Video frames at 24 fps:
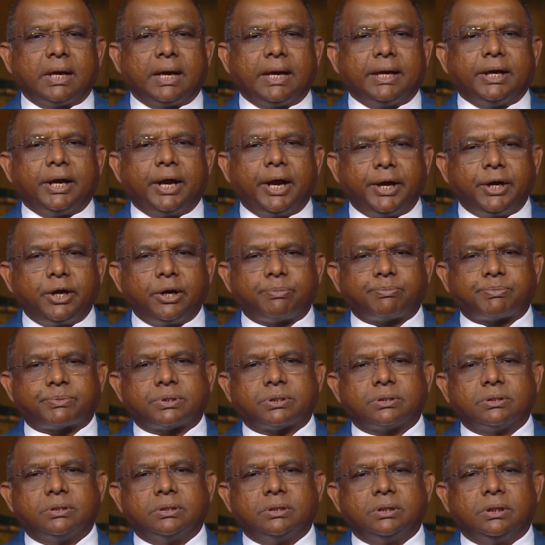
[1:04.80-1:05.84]
and
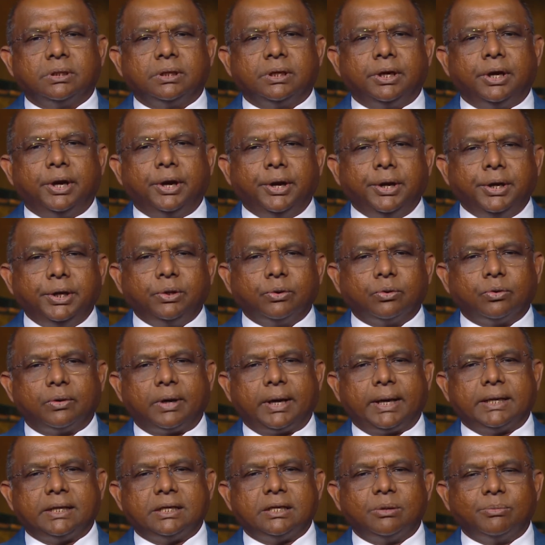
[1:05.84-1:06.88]
adopt
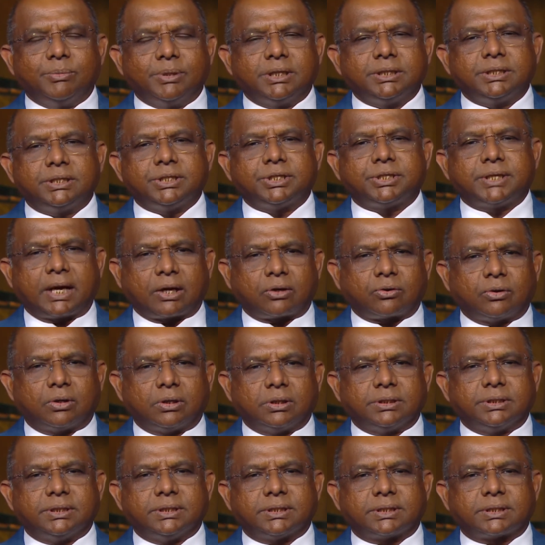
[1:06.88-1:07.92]
new and emerging
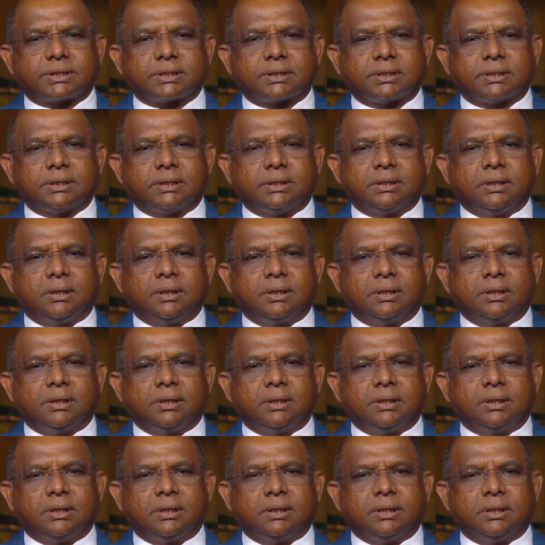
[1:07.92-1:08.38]
technologies